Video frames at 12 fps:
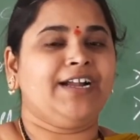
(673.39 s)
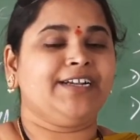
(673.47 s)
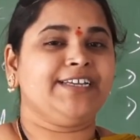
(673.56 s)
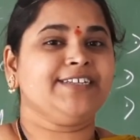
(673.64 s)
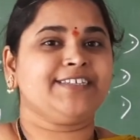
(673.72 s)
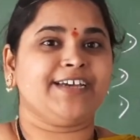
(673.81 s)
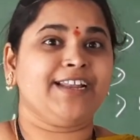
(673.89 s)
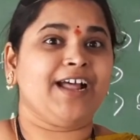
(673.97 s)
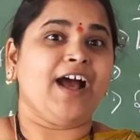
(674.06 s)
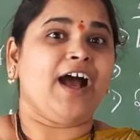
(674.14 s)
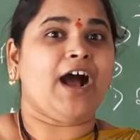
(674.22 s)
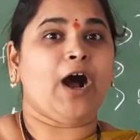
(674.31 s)

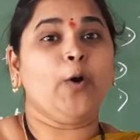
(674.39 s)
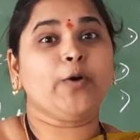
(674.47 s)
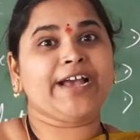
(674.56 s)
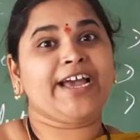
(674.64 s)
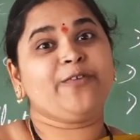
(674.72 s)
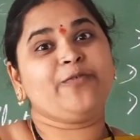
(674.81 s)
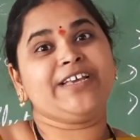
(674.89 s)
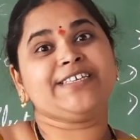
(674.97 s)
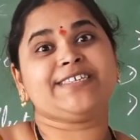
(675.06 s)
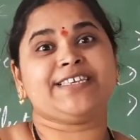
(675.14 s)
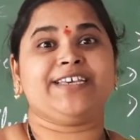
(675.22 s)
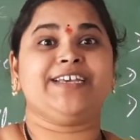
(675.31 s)
Teacher, how can we
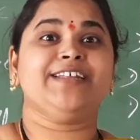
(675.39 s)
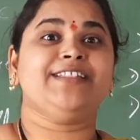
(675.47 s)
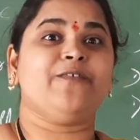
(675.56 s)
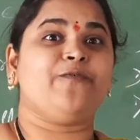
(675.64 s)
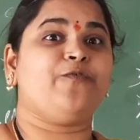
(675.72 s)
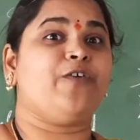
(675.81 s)
see the